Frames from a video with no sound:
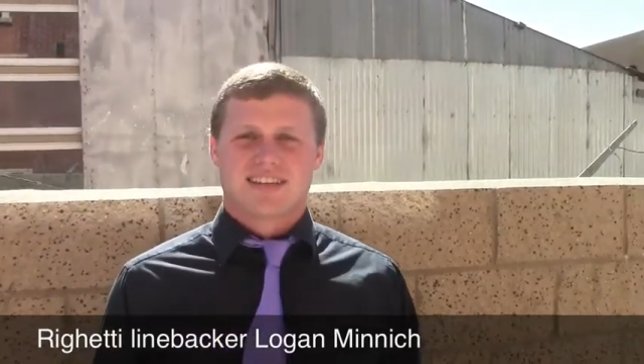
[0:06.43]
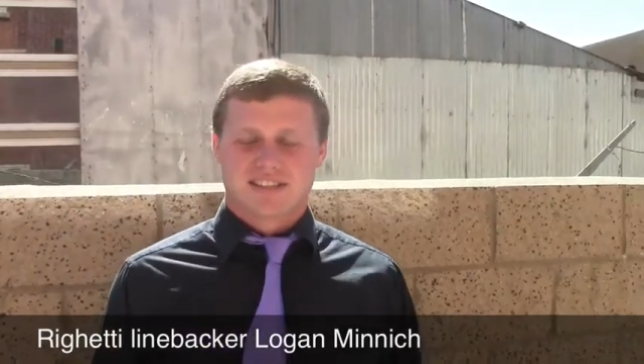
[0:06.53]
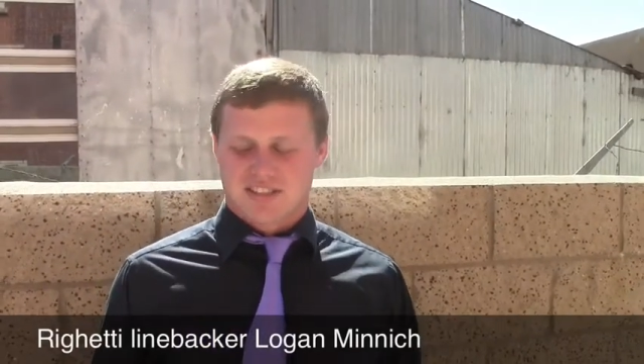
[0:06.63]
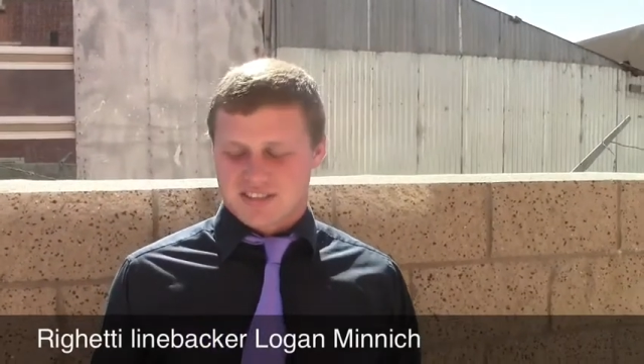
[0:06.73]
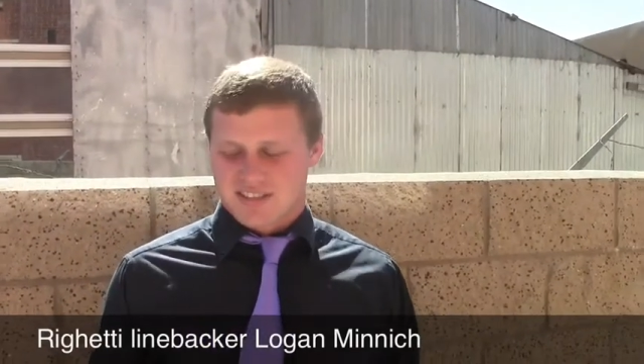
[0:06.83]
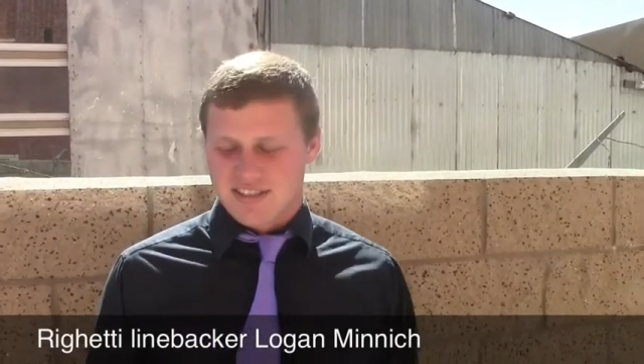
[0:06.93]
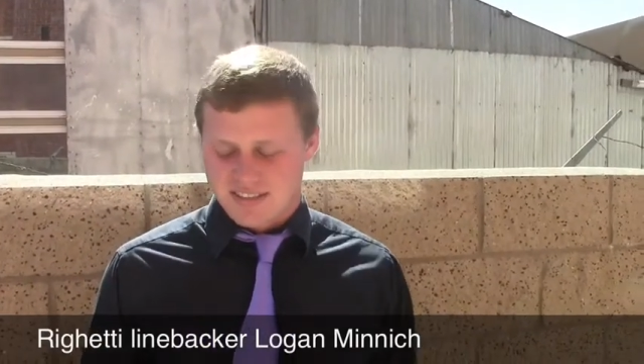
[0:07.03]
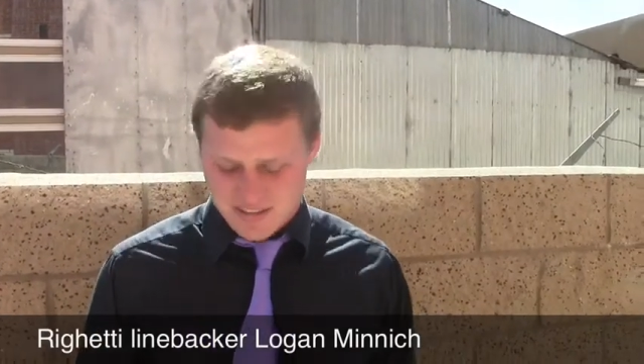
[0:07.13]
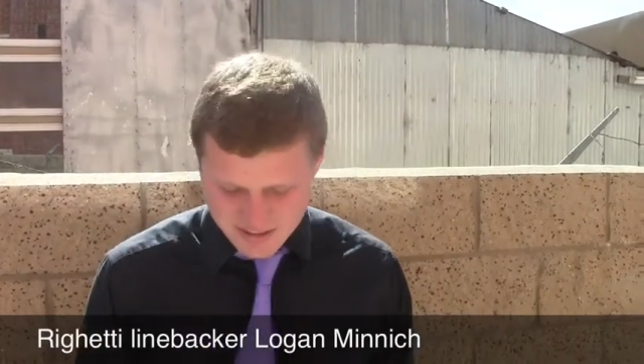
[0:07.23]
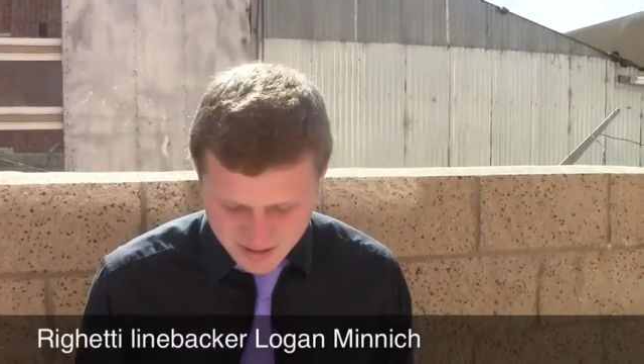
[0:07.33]
It's
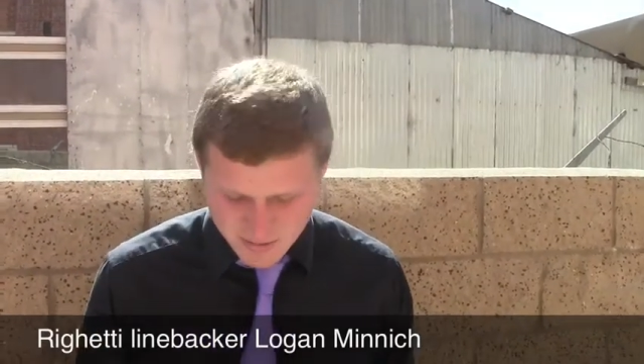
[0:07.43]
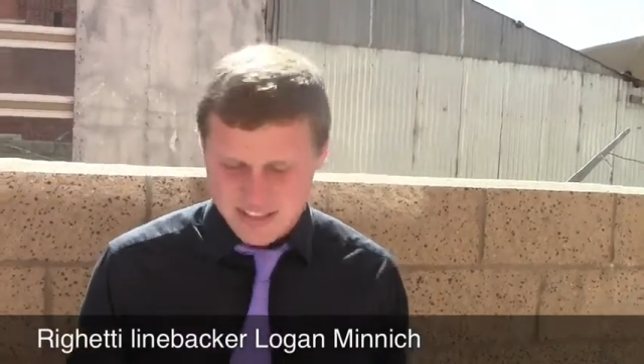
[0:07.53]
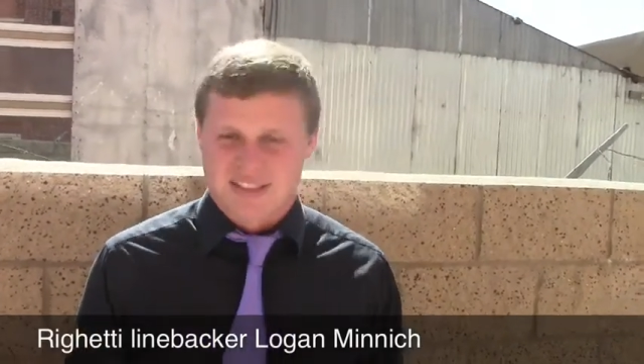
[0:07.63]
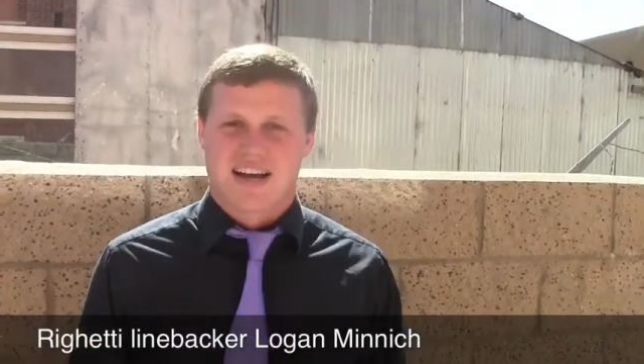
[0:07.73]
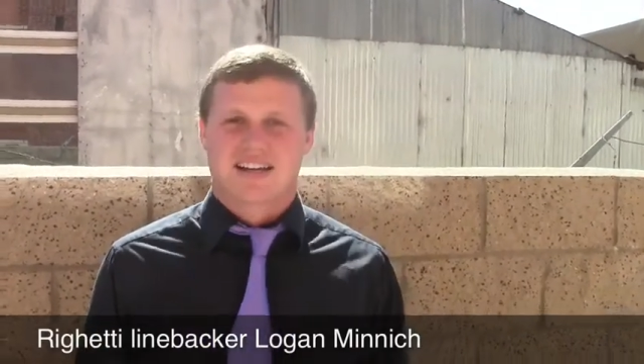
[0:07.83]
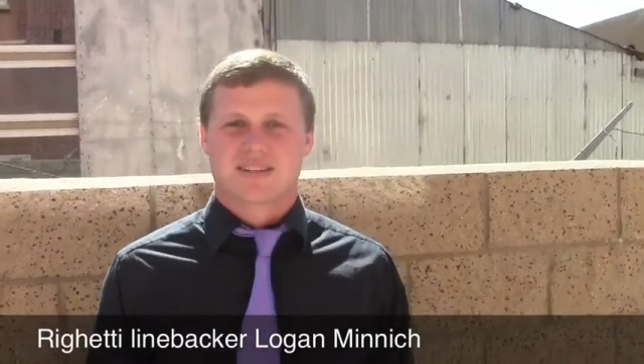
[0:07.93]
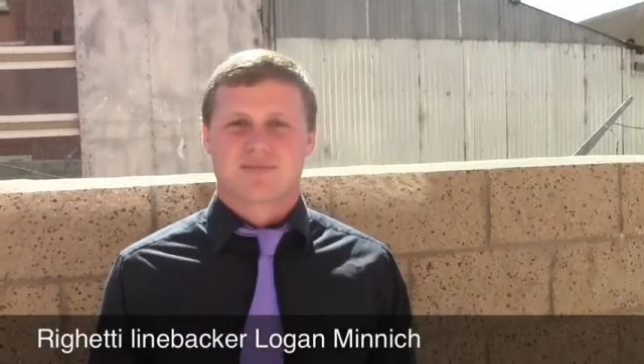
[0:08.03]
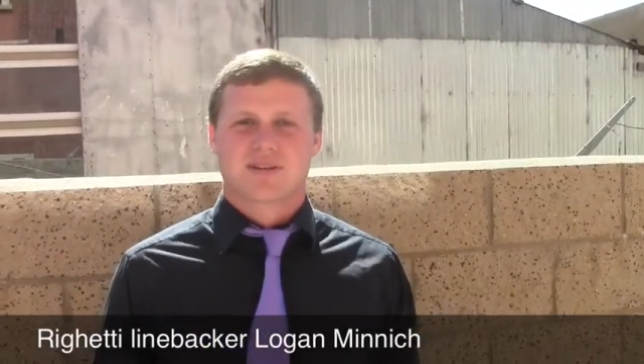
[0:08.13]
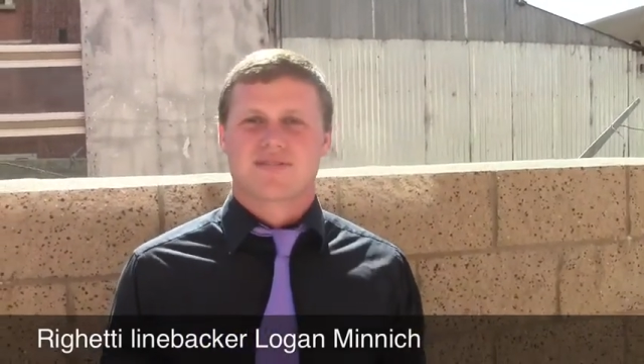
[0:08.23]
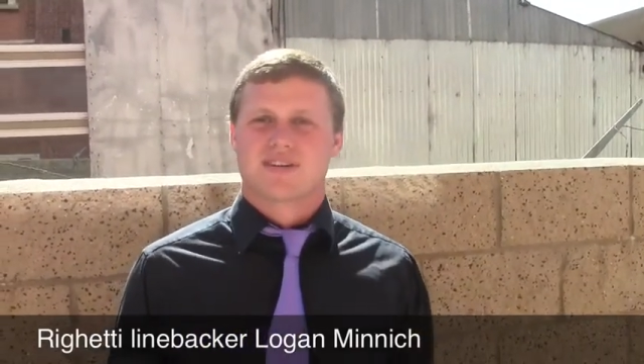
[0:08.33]
it's gonna be
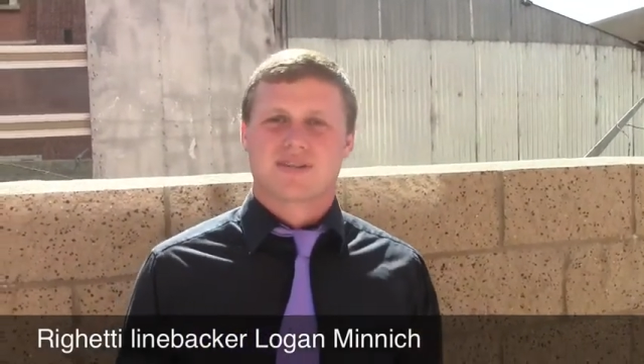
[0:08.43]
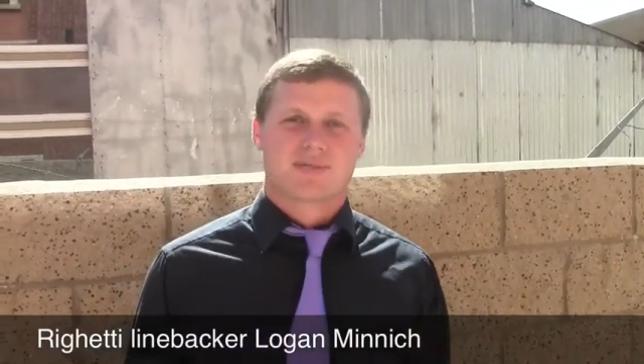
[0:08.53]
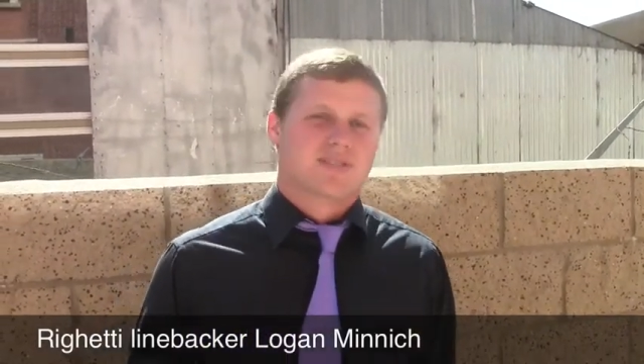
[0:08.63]
exciting, pretty fun.